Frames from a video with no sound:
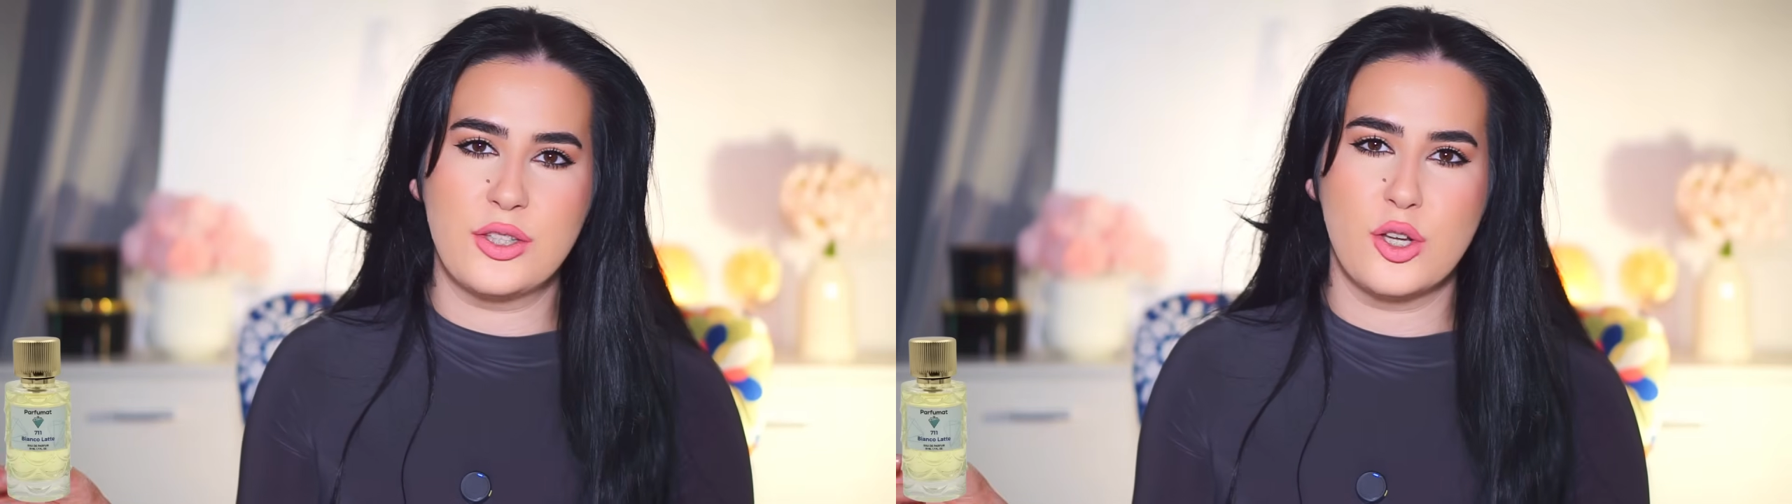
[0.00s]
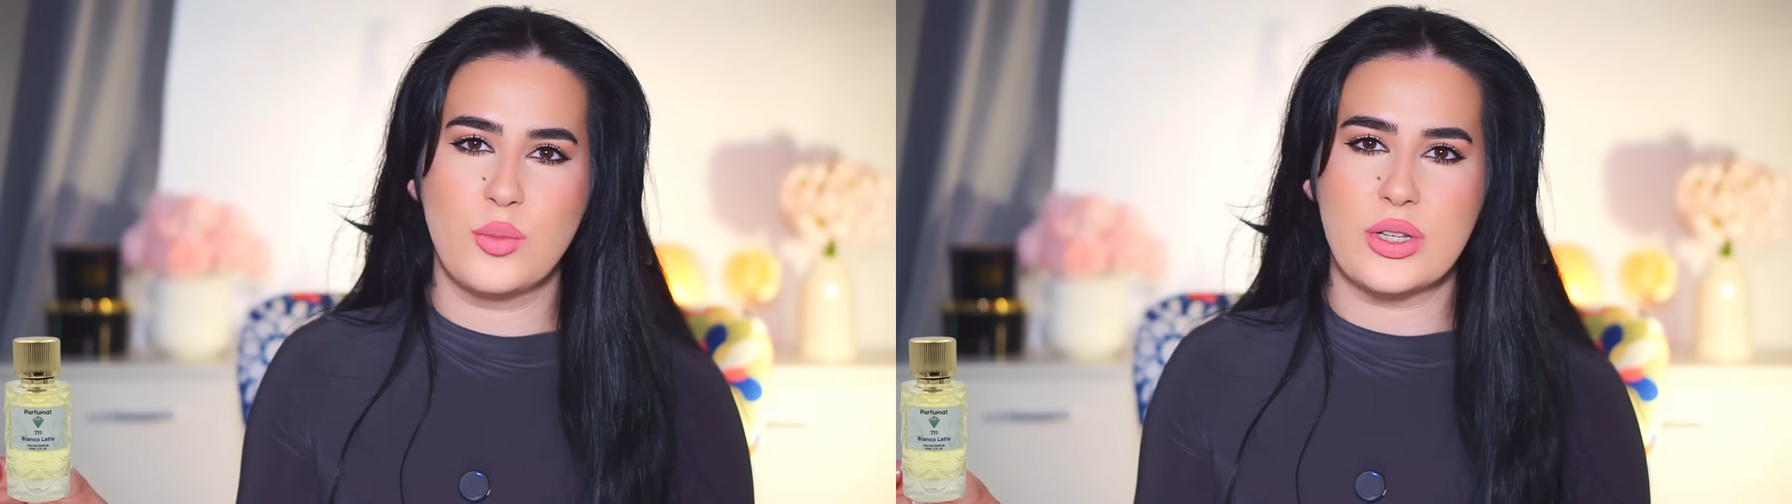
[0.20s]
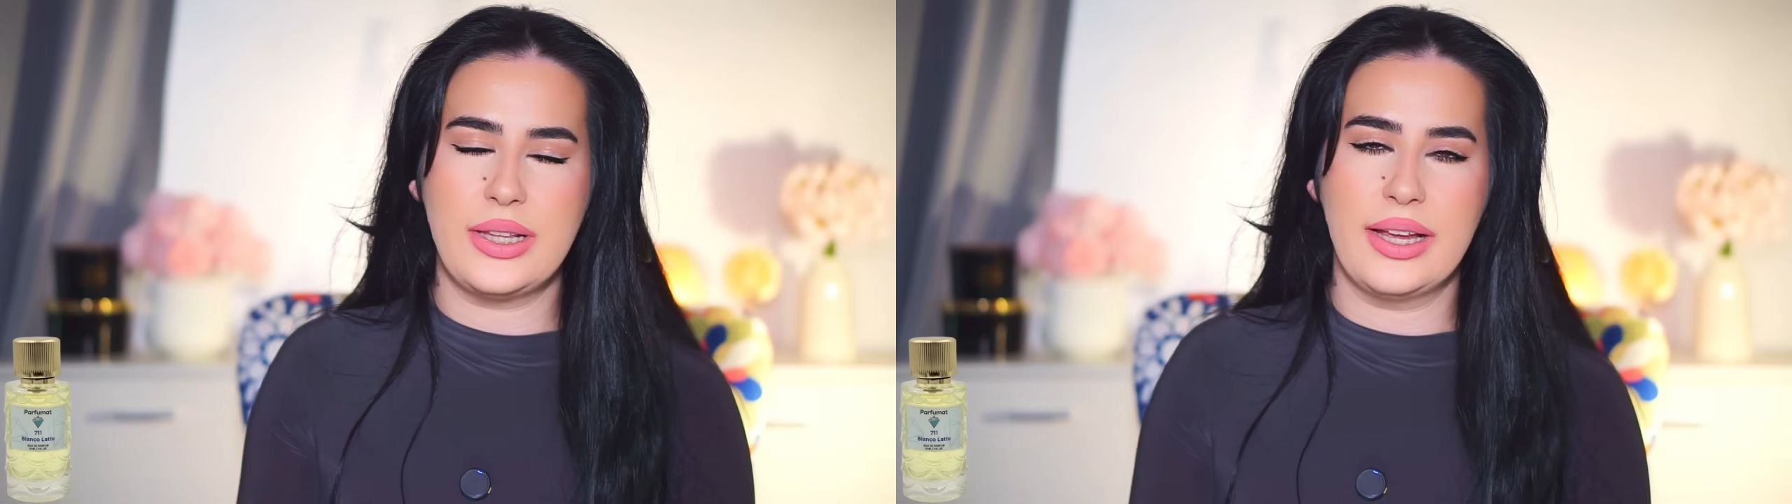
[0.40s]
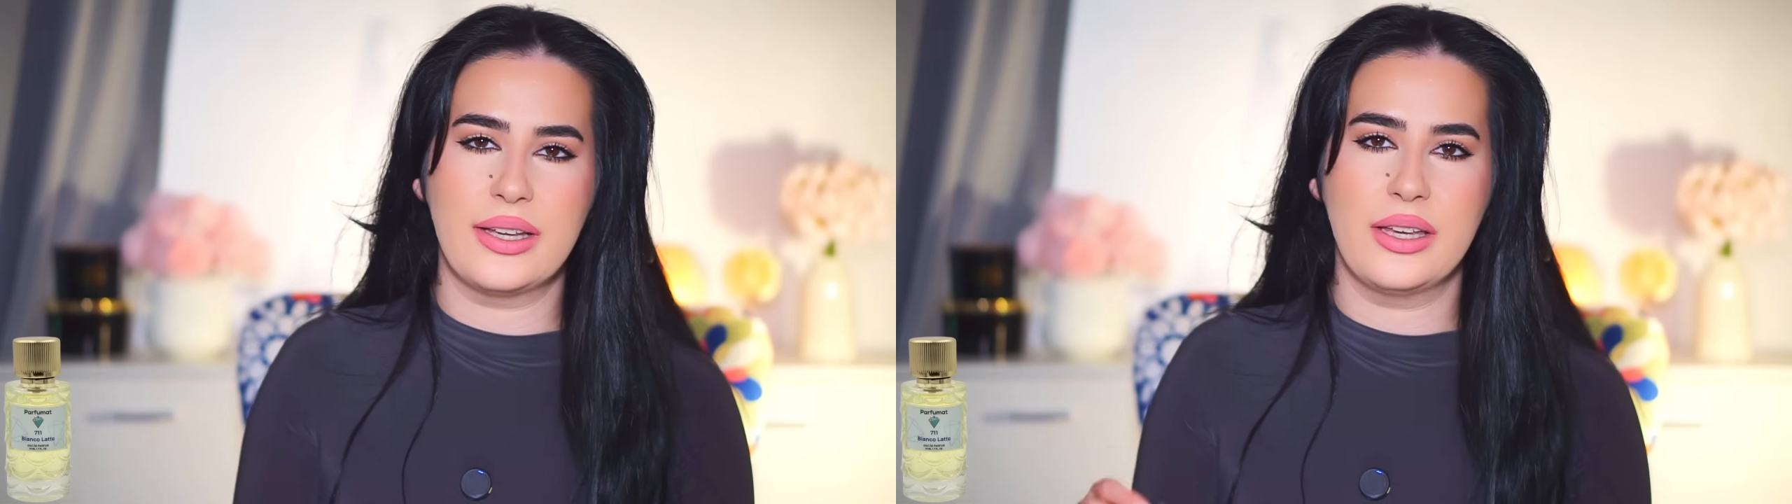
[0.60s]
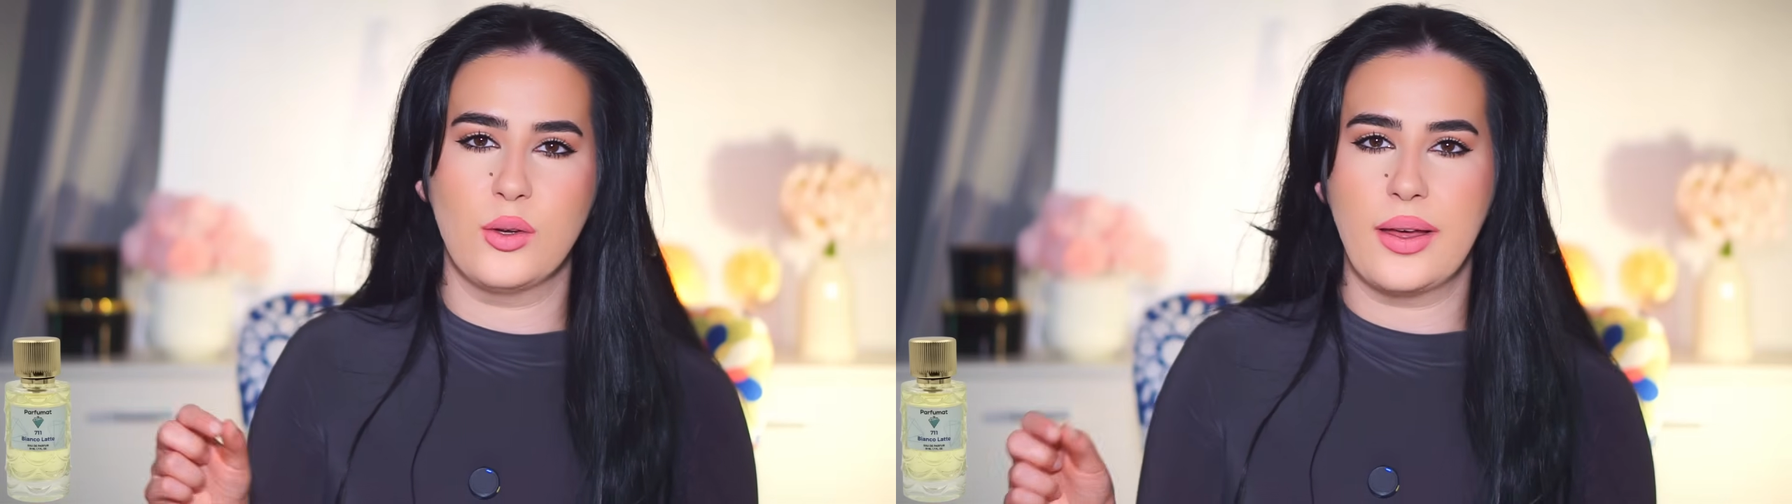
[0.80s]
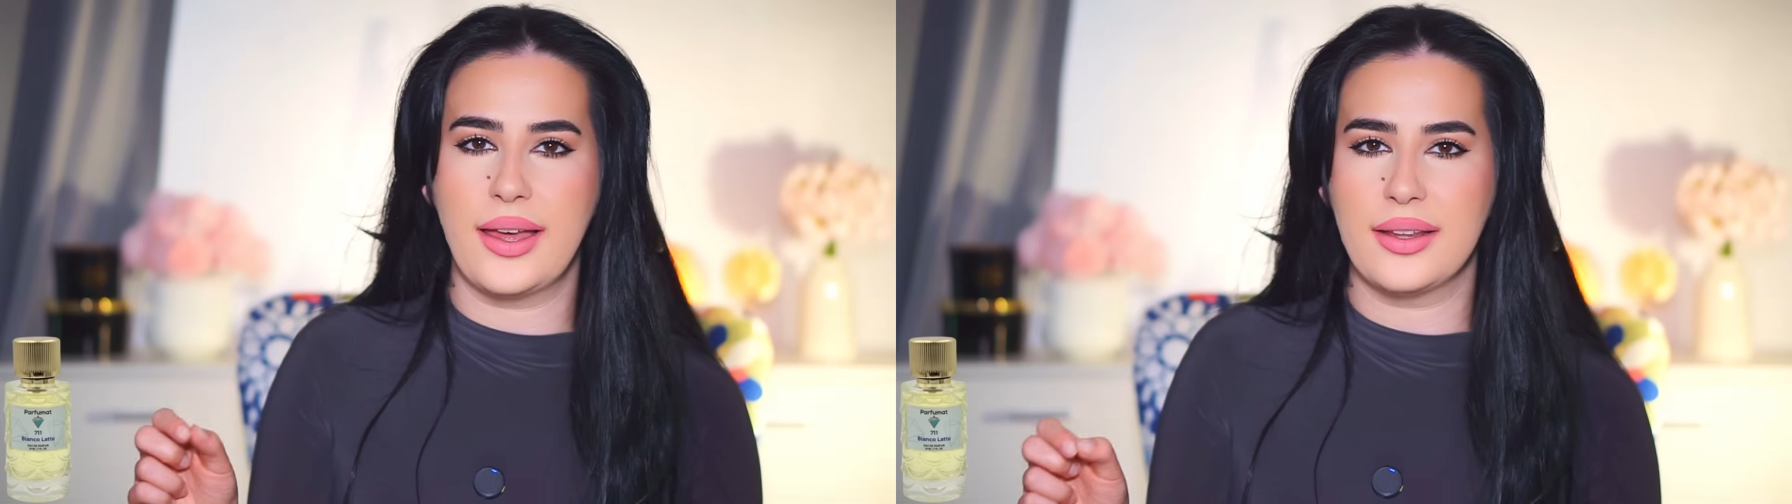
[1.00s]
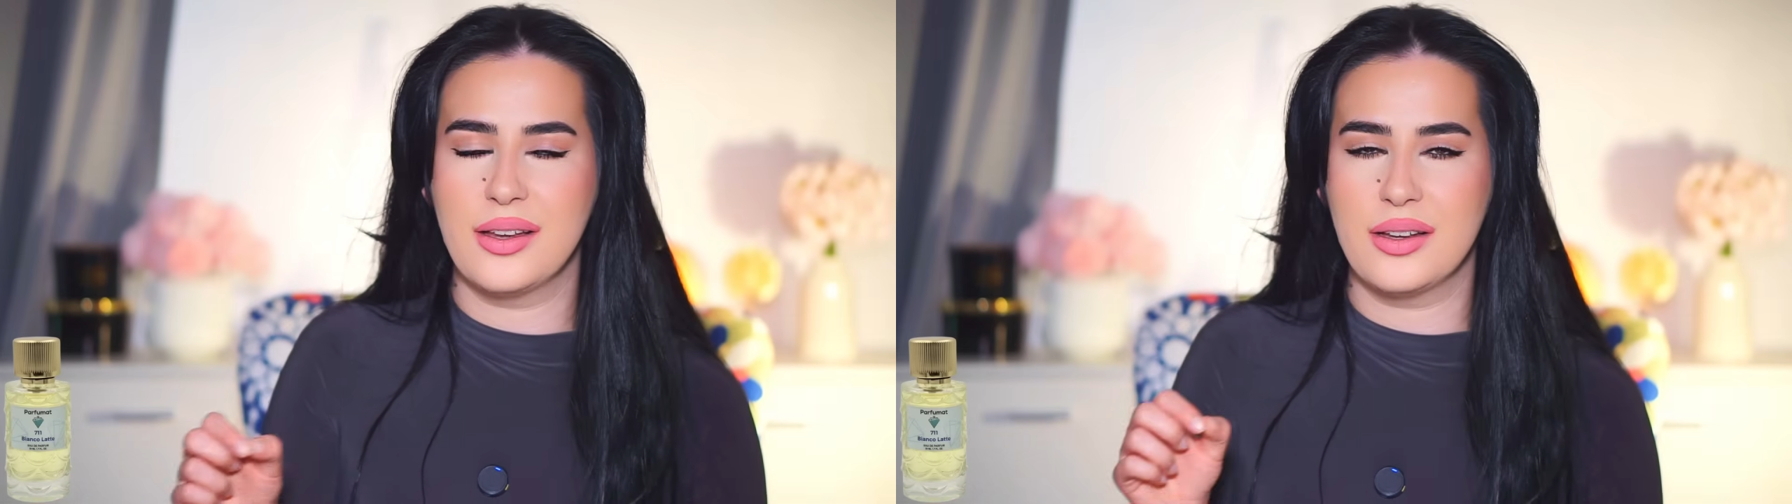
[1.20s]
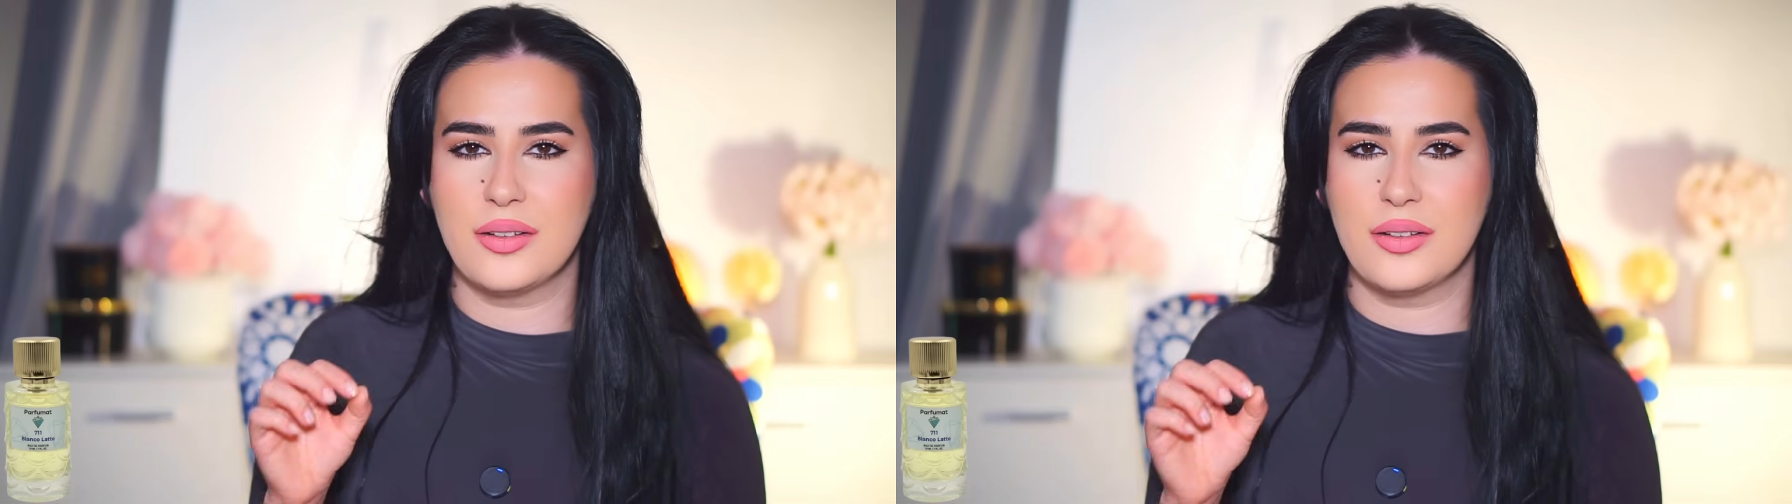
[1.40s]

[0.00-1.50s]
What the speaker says: It's almost like you add